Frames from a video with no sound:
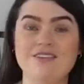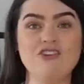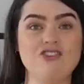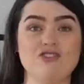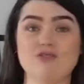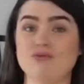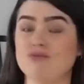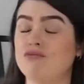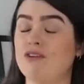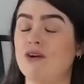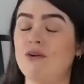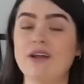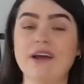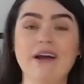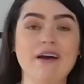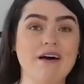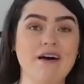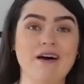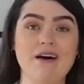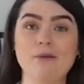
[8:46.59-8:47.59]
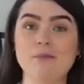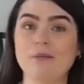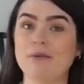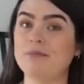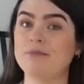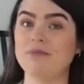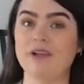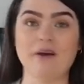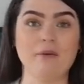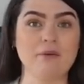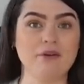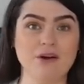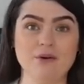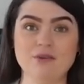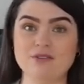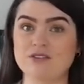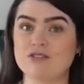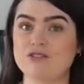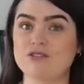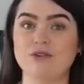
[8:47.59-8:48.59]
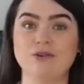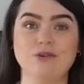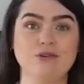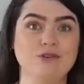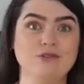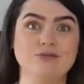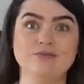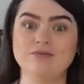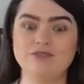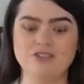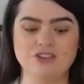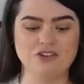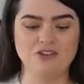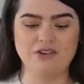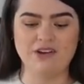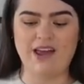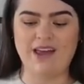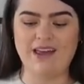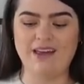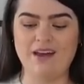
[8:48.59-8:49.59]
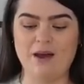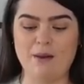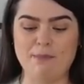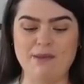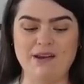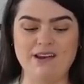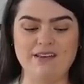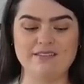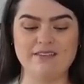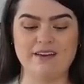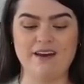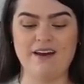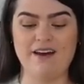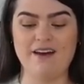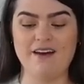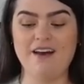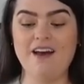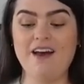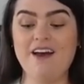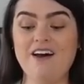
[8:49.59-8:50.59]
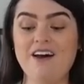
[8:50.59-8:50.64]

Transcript: just rolling it up like when I was at school to create a mini skirt.